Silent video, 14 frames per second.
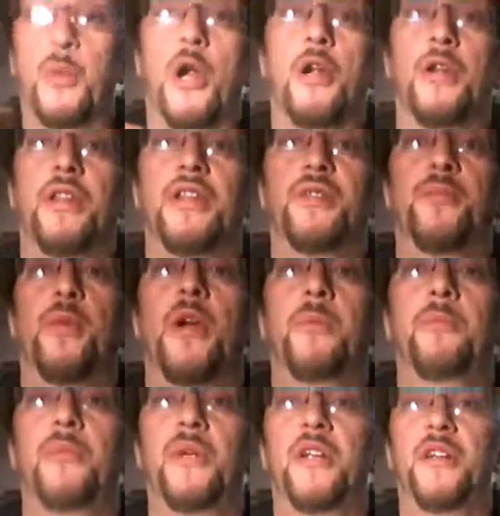proud of this
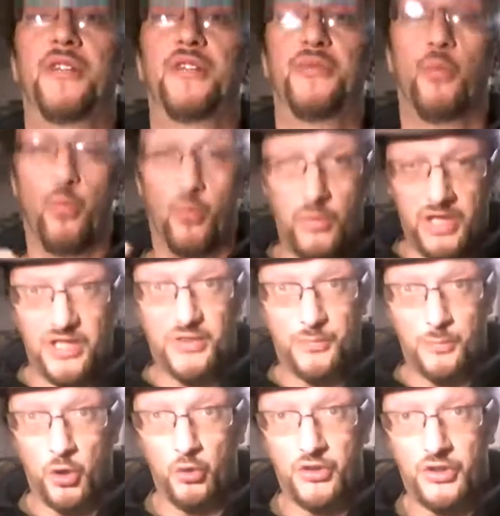pipe because it
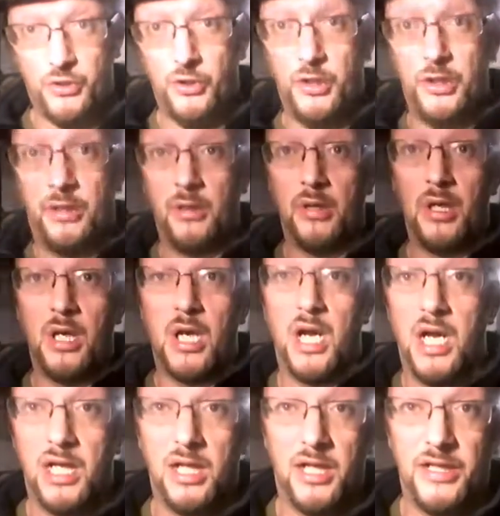smokes good.
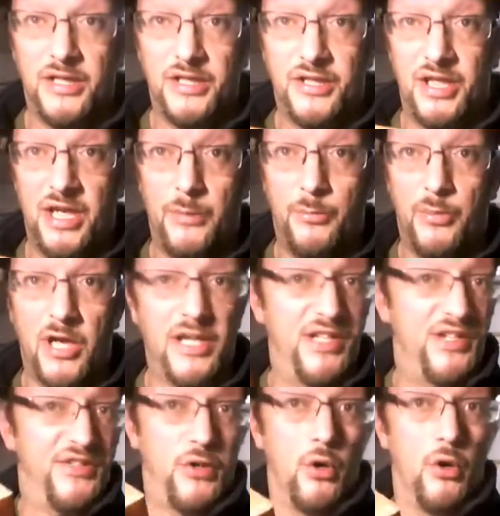I like the shape. I
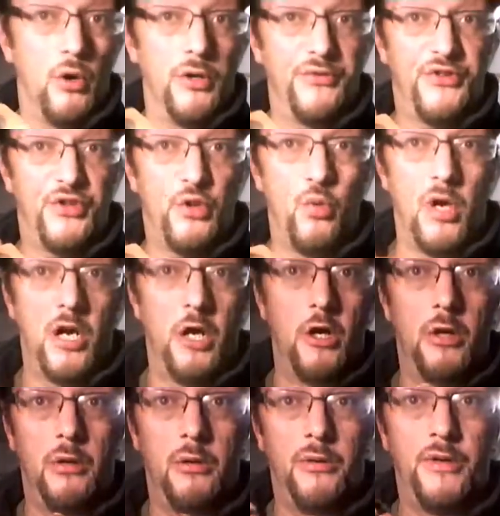just call it
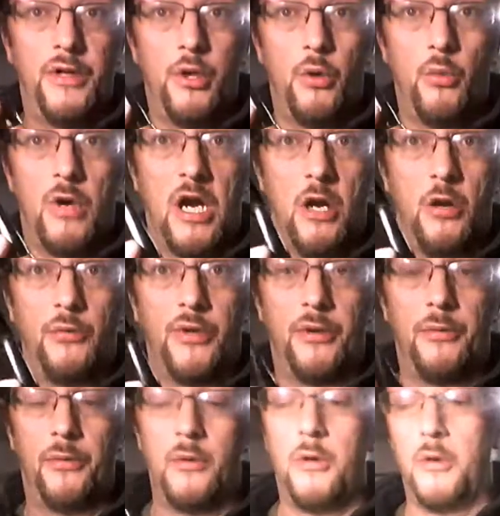square to round
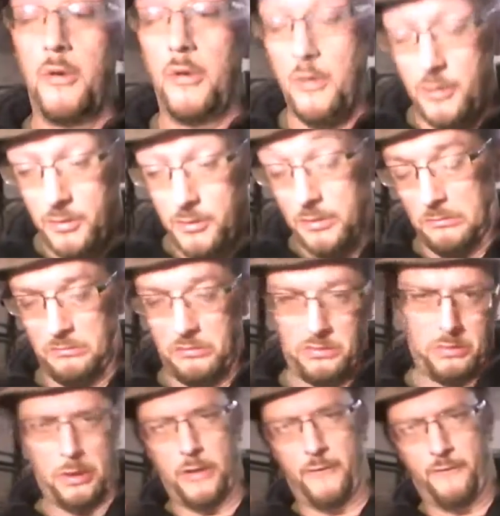
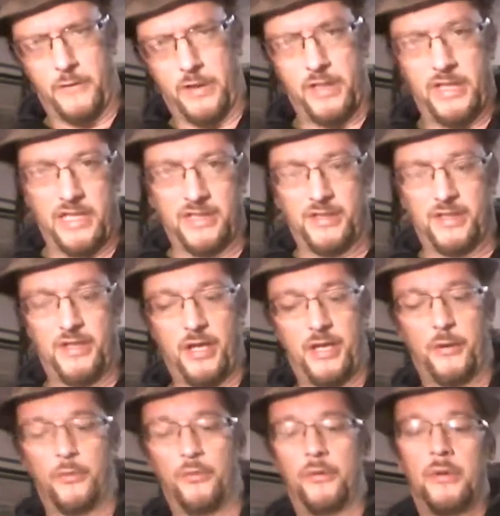if it needs a
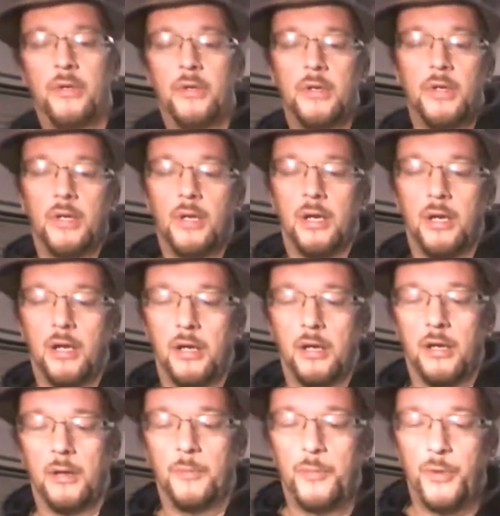title,
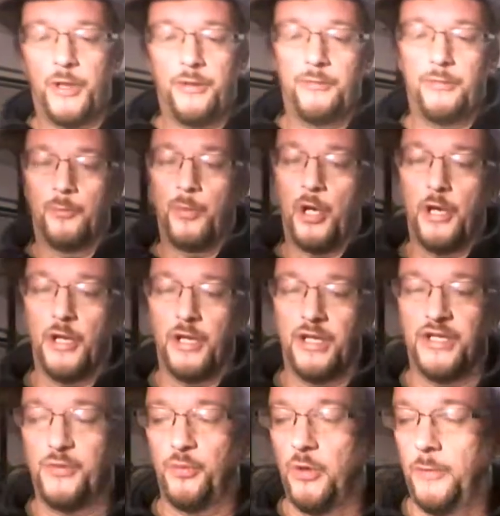but proud of
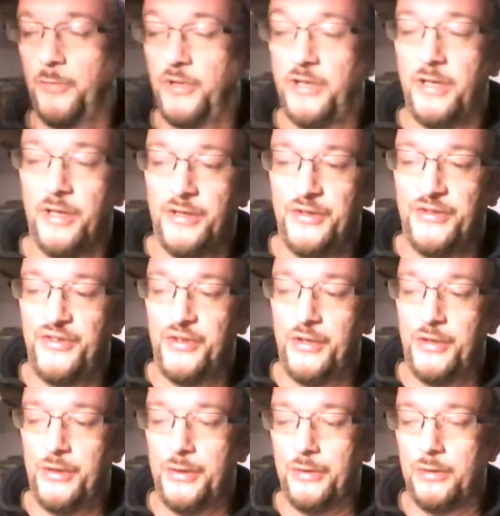this one because
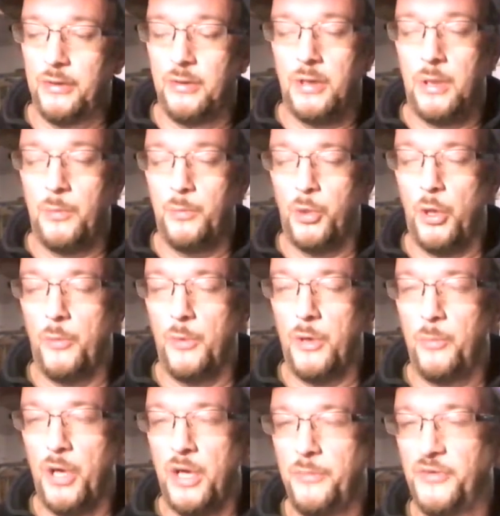I brought
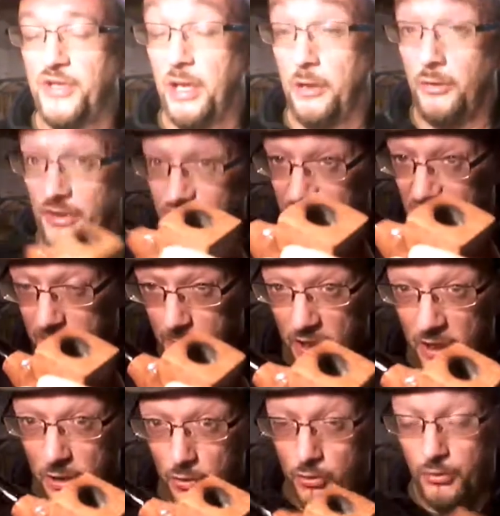my pipes down to see
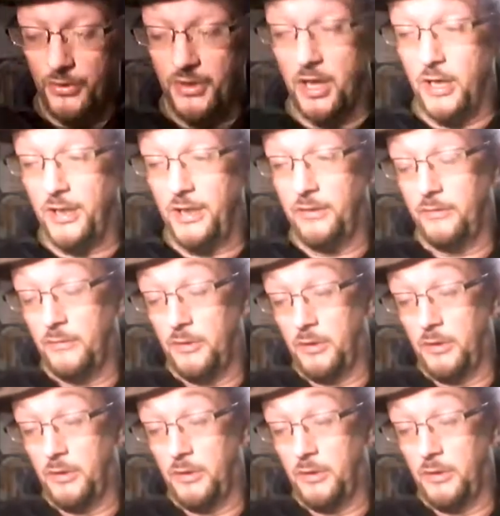my Uncle Donnie